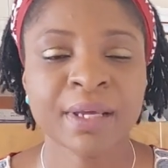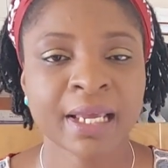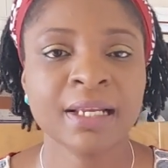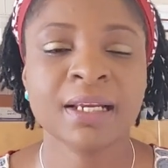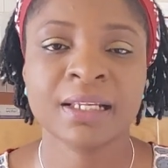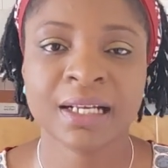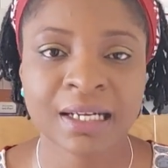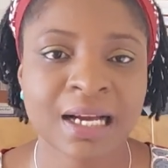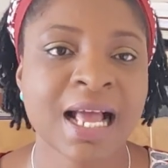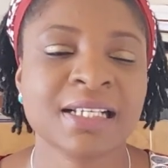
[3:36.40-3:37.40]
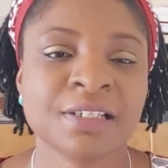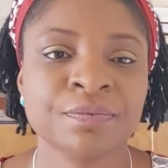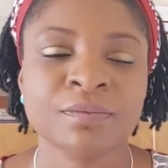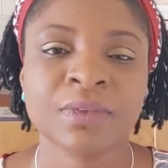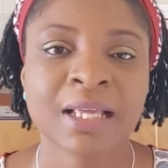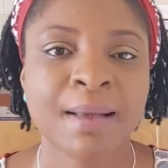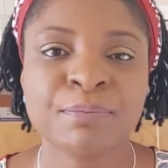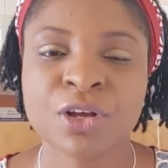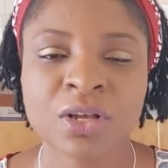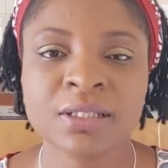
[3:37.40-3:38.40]
in the class. And
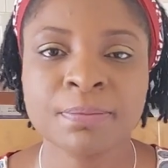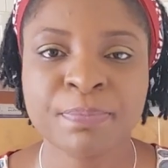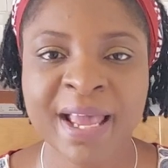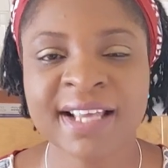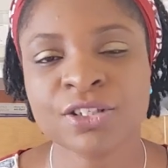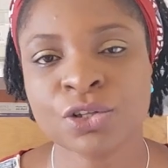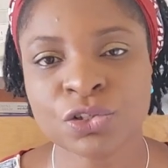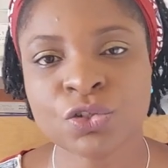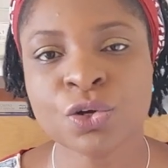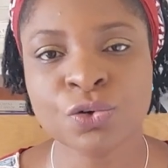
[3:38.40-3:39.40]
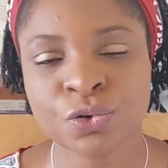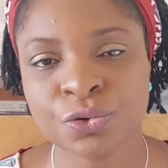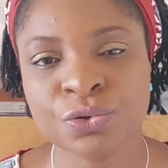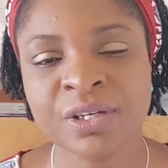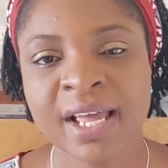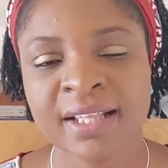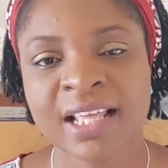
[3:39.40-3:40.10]
because the pay is not so good,